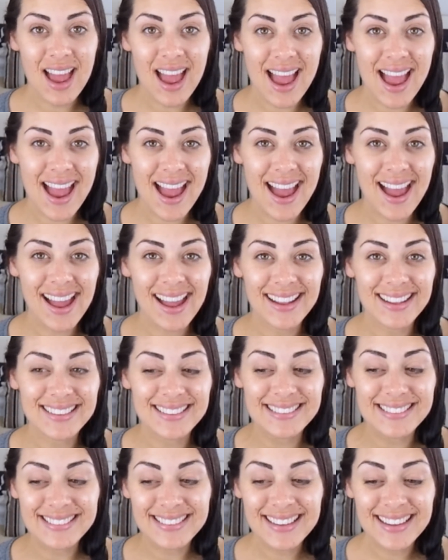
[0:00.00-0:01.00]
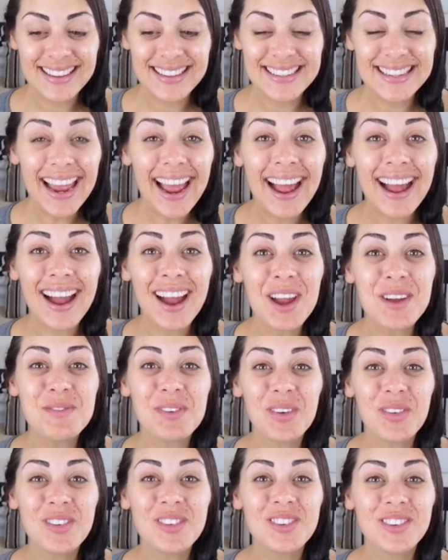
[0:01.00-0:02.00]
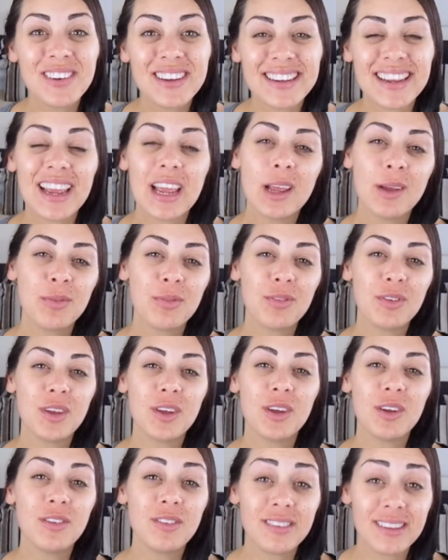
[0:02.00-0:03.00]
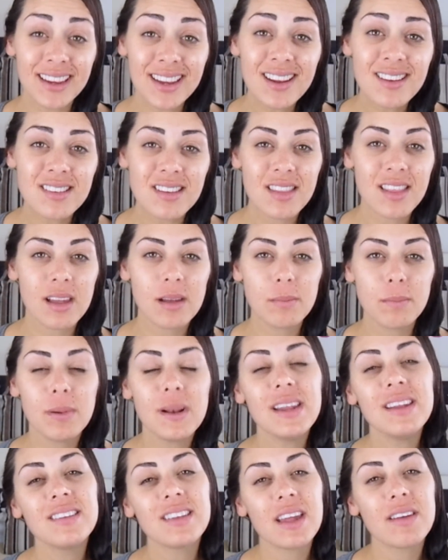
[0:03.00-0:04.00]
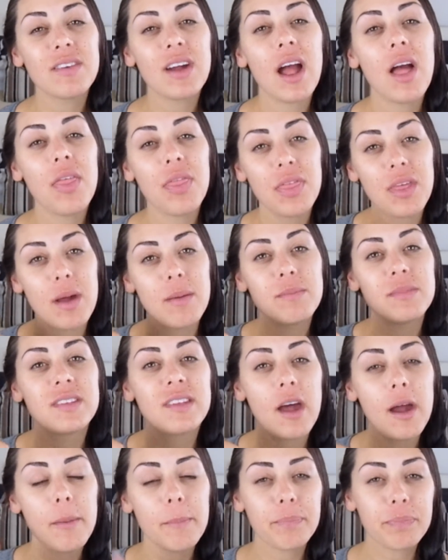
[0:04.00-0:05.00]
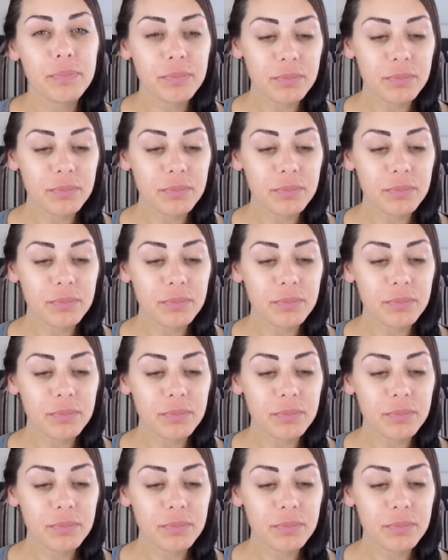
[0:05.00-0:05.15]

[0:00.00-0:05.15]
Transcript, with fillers: And yeah, I hope you enjoyed it. If you did, then please give it a thumbs up.